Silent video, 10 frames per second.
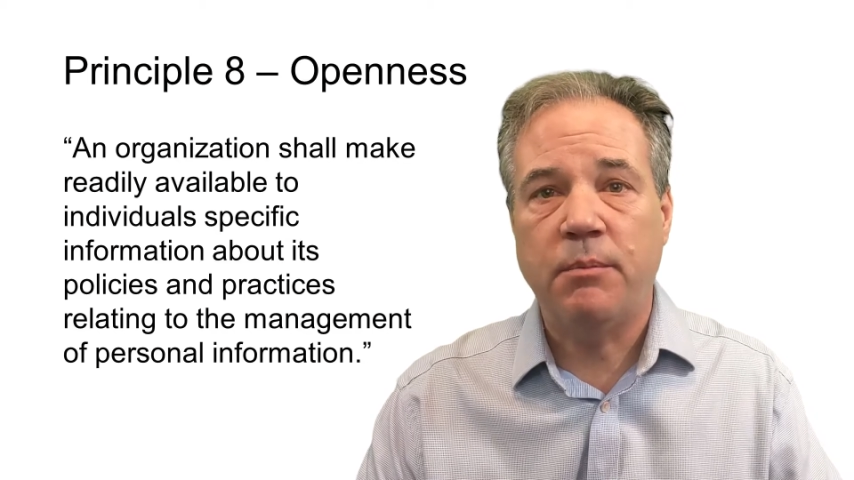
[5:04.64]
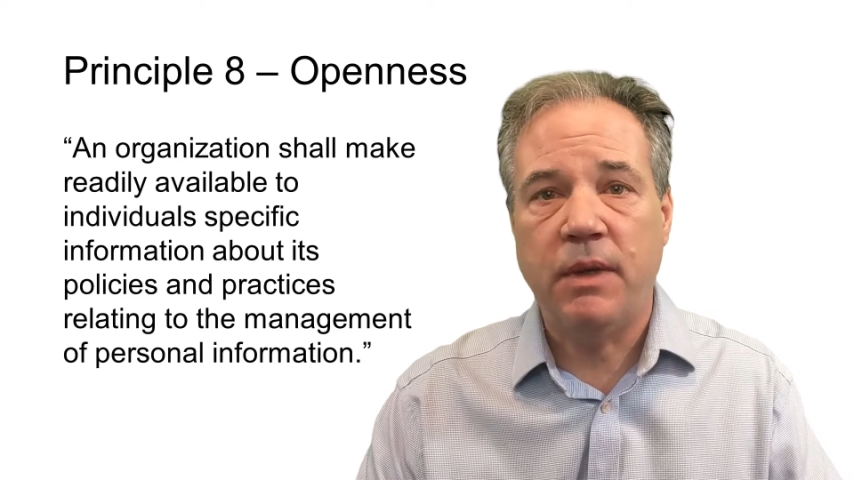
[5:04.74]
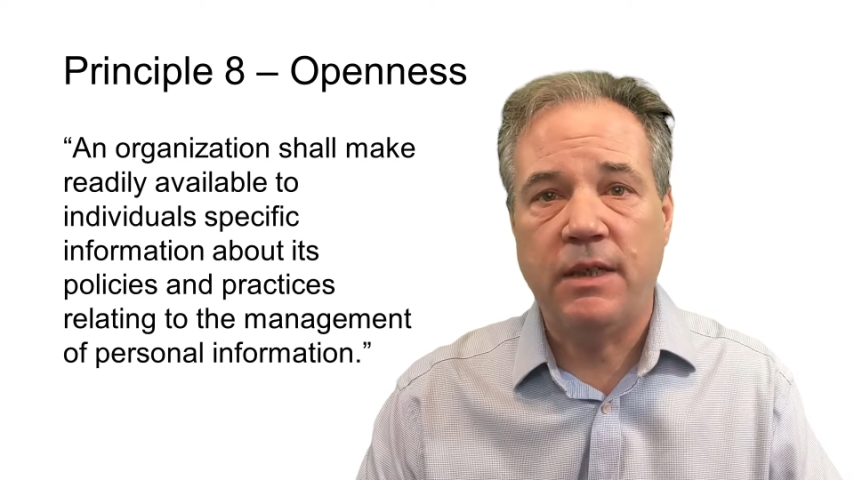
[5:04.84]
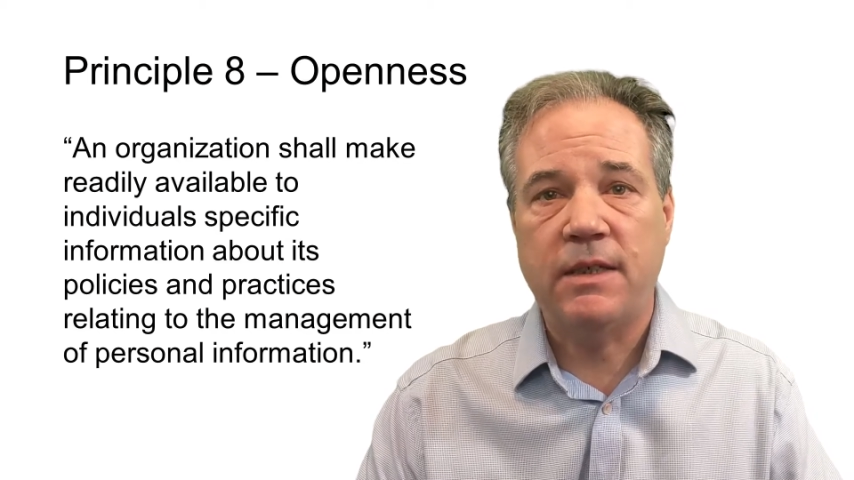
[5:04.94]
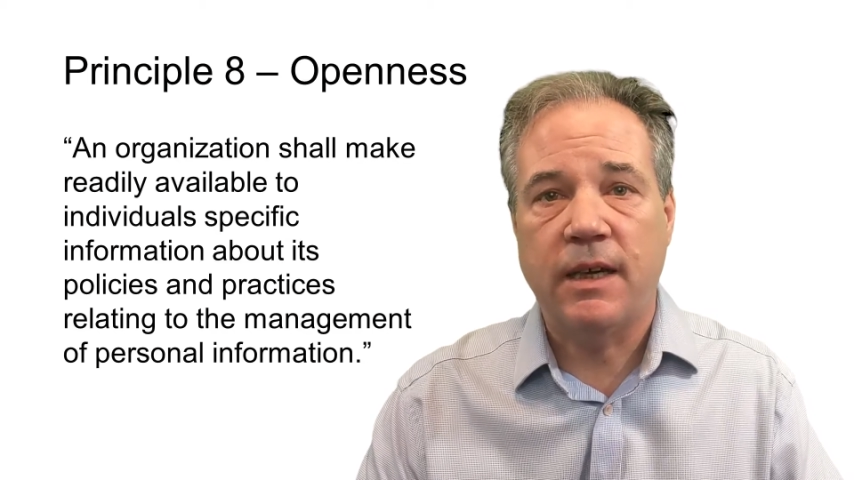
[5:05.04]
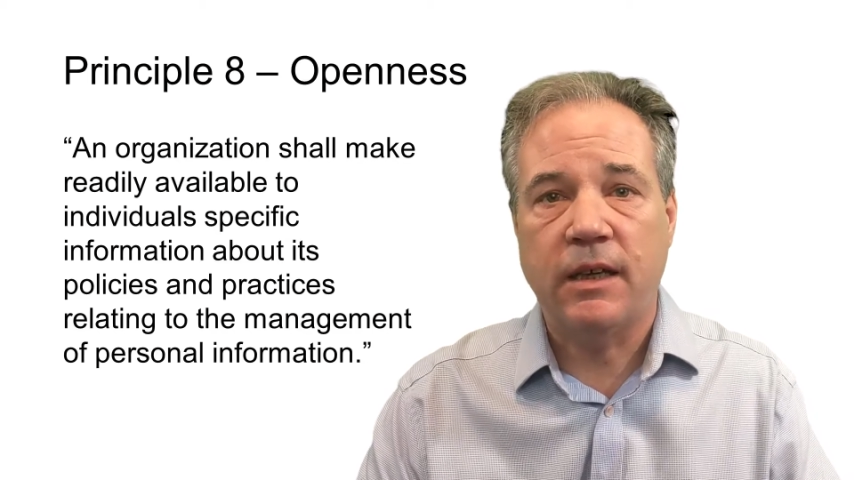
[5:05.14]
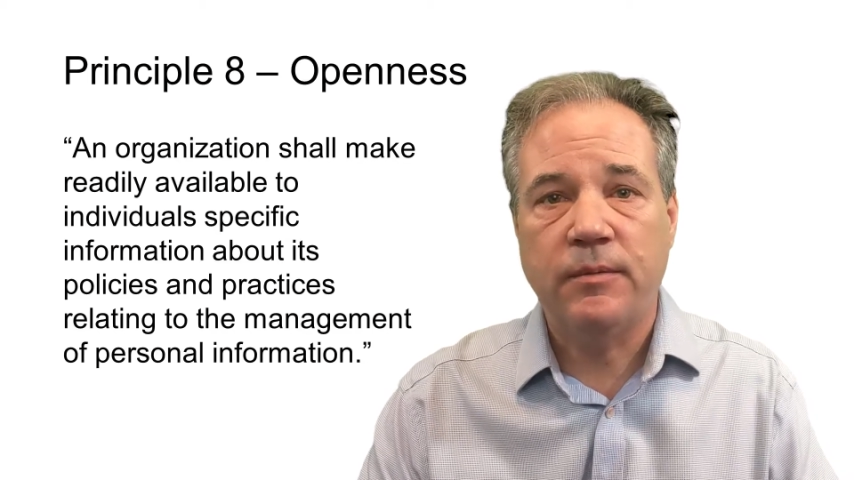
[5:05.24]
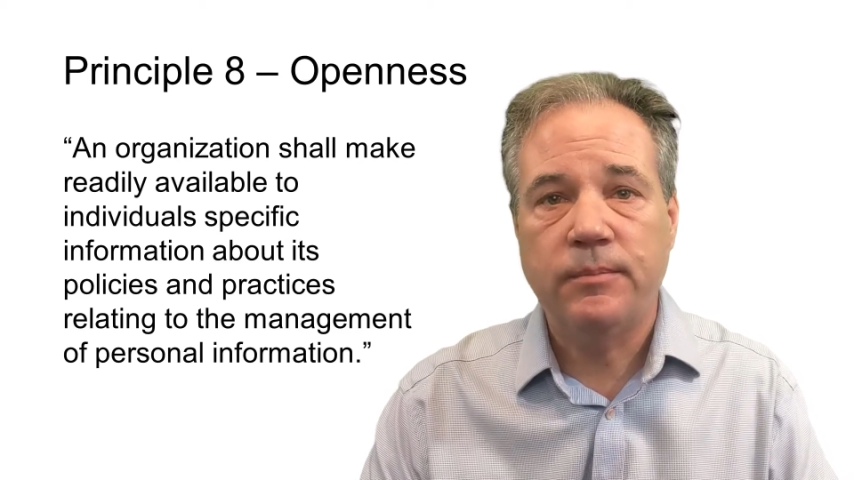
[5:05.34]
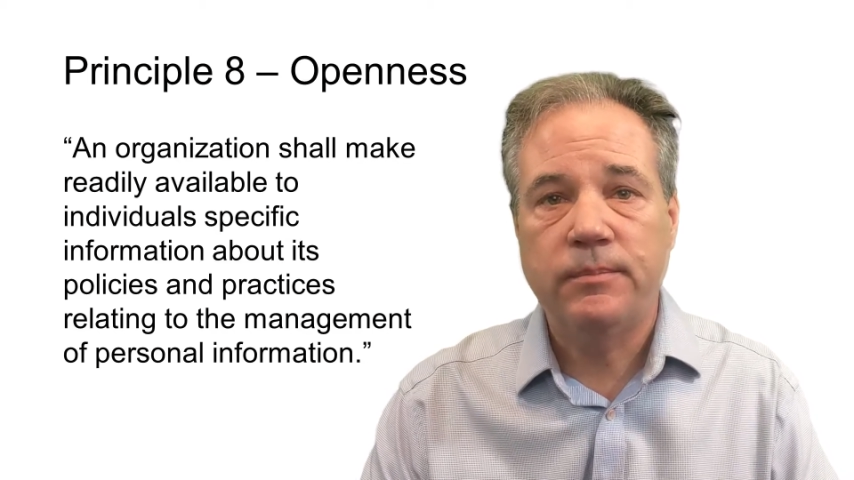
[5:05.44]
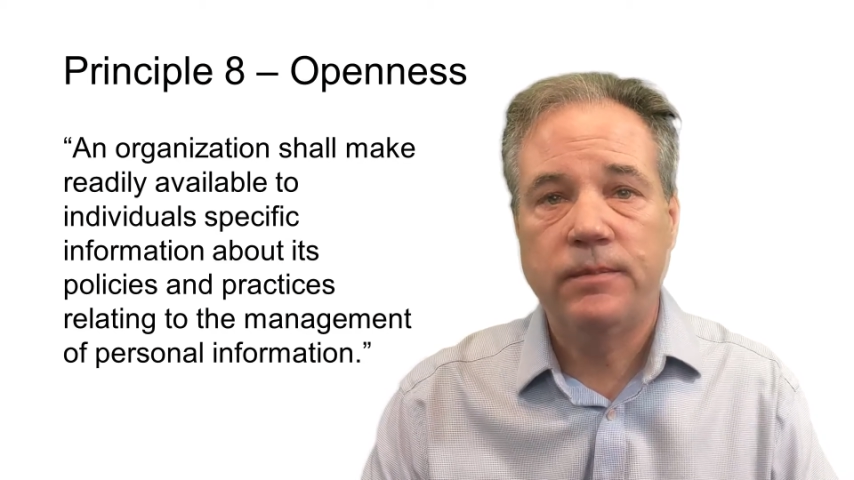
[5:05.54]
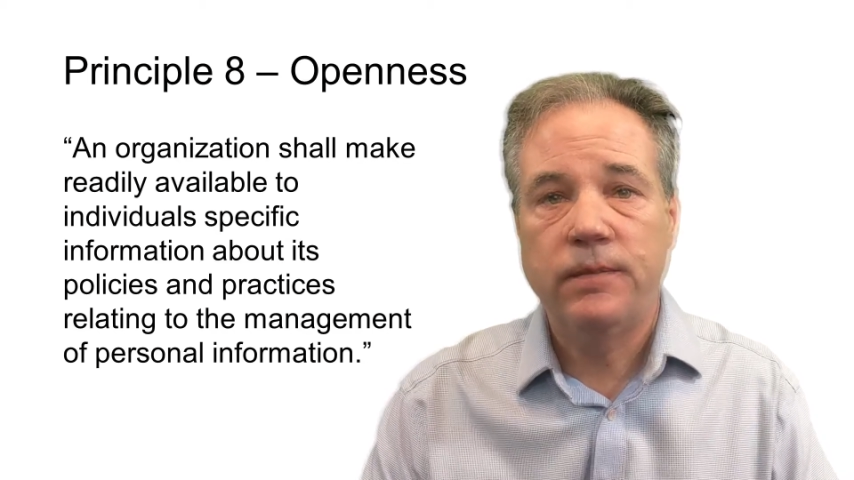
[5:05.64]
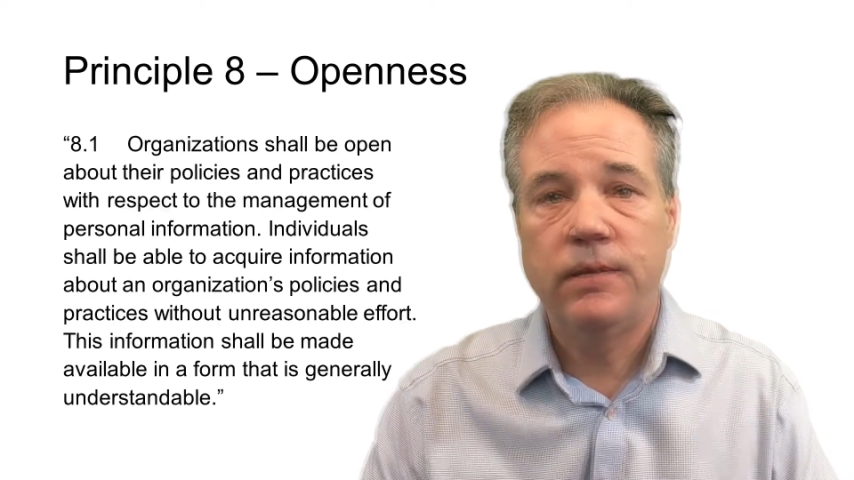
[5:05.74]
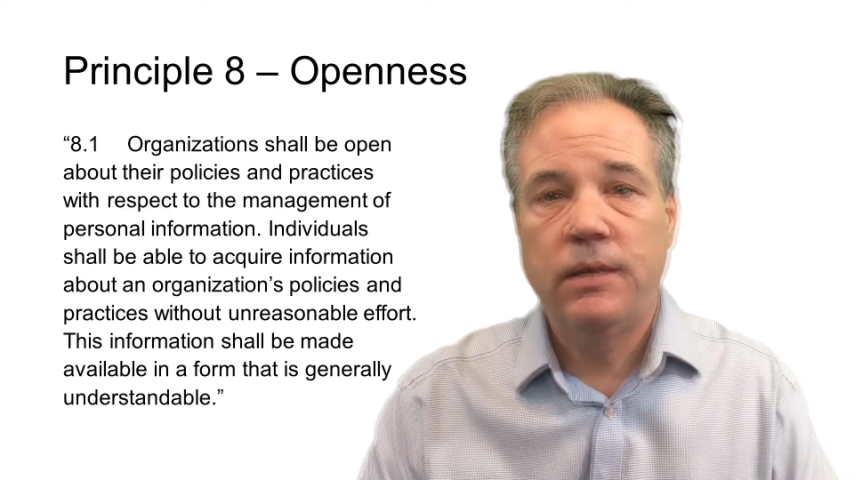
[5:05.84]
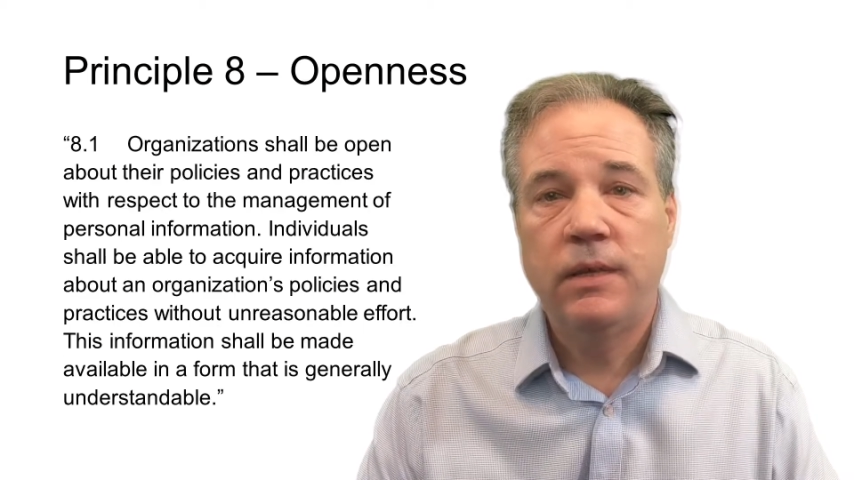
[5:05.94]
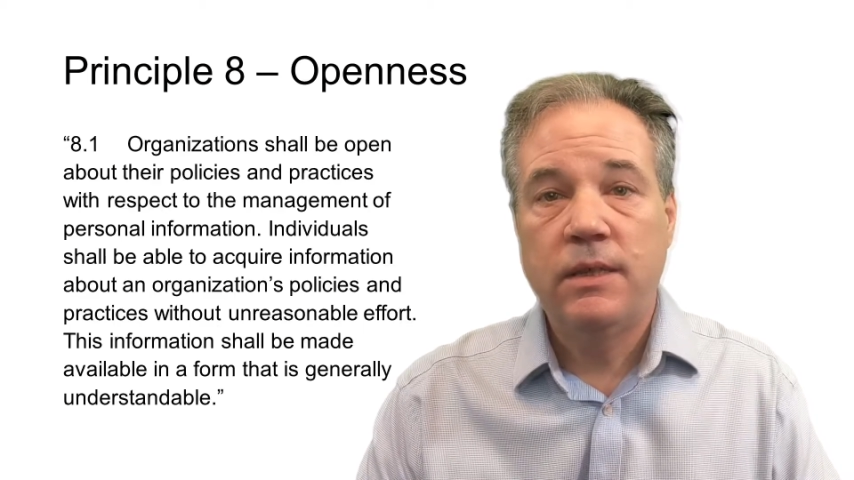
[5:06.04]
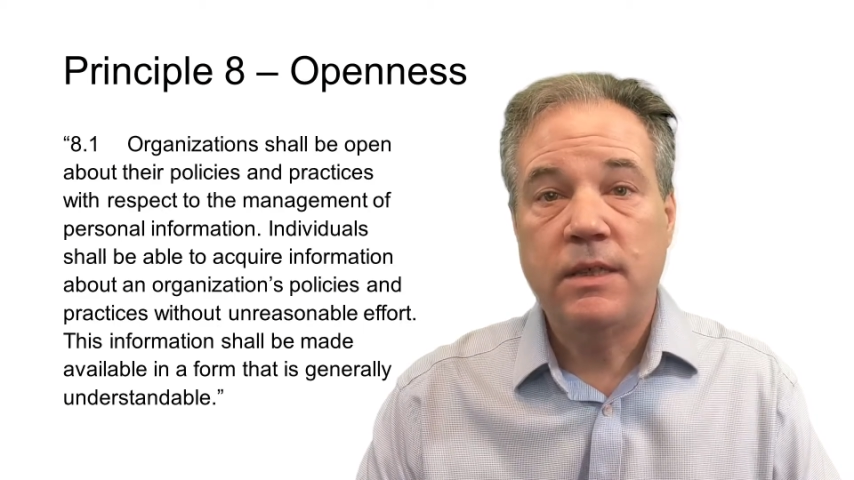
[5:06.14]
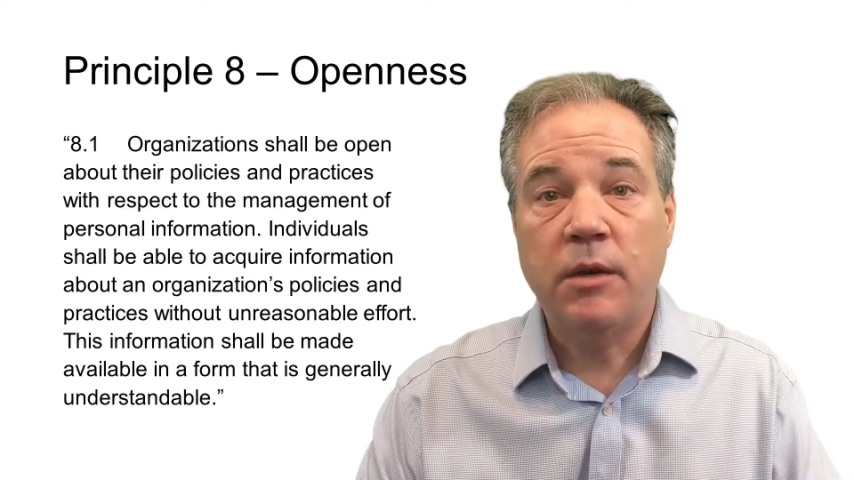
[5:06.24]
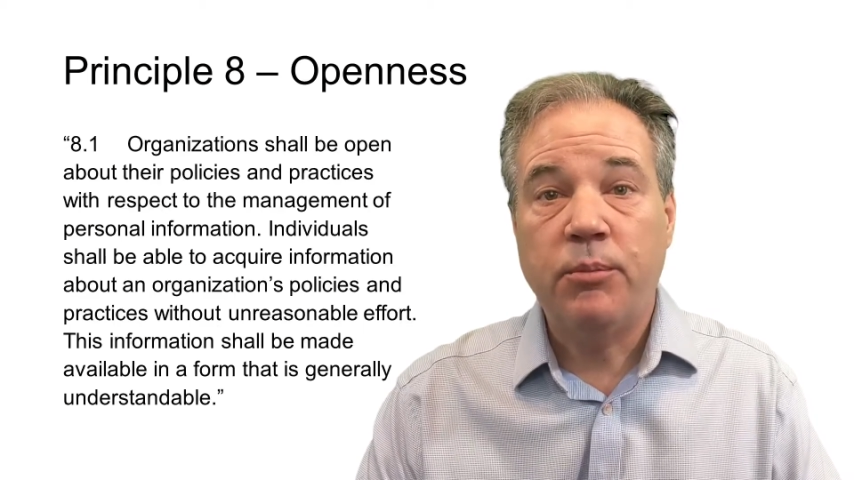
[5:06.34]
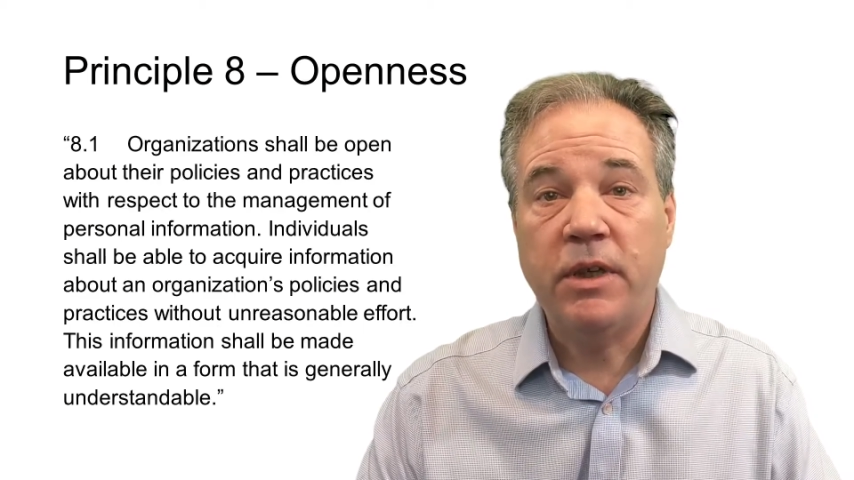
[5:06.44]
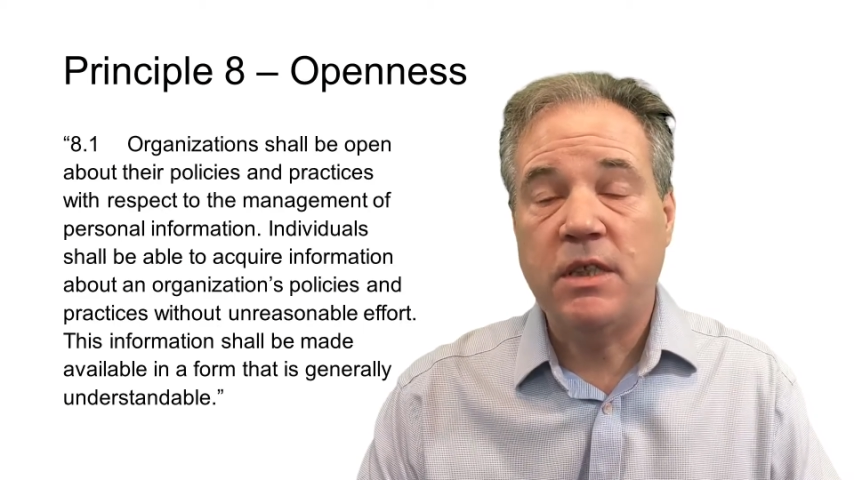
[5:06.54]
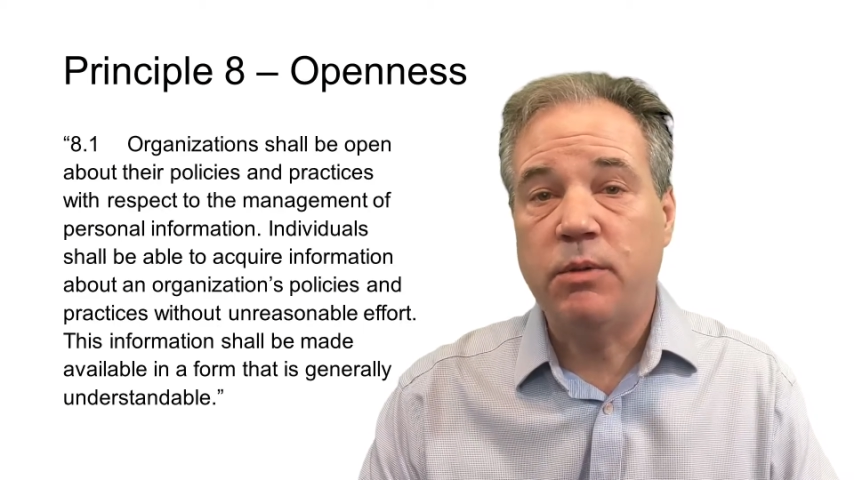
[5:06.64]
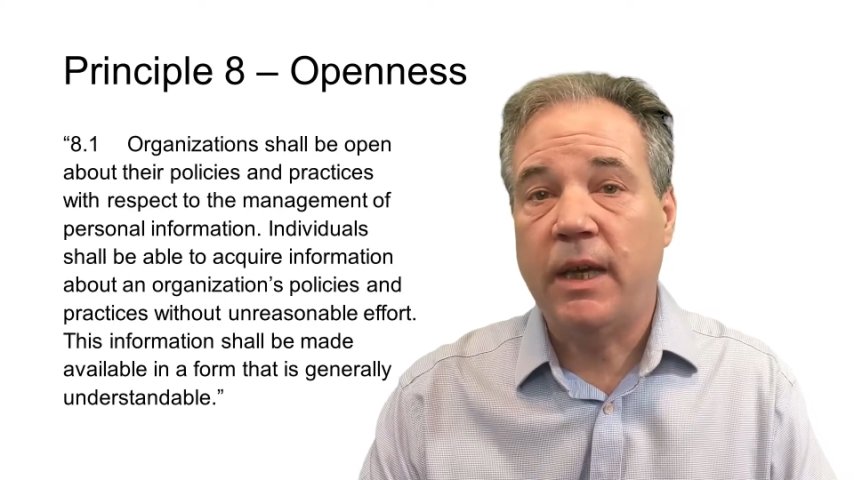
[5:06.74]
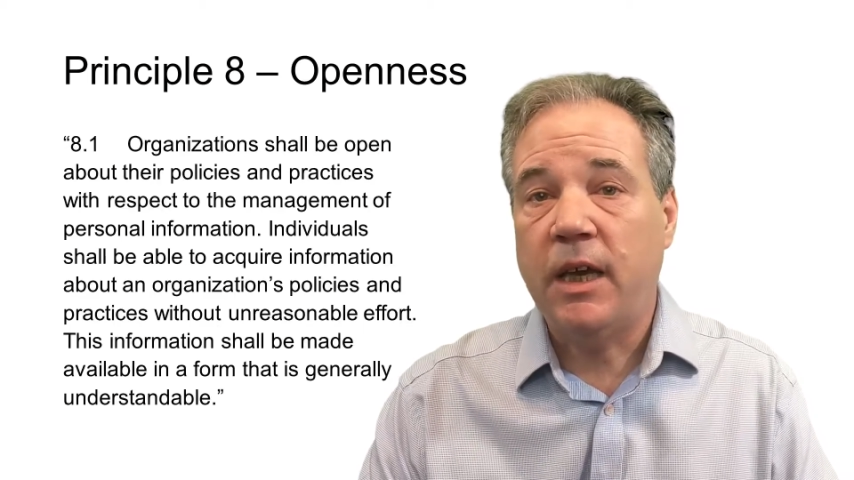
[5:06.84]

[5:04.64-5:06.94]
it means that. Subprinciple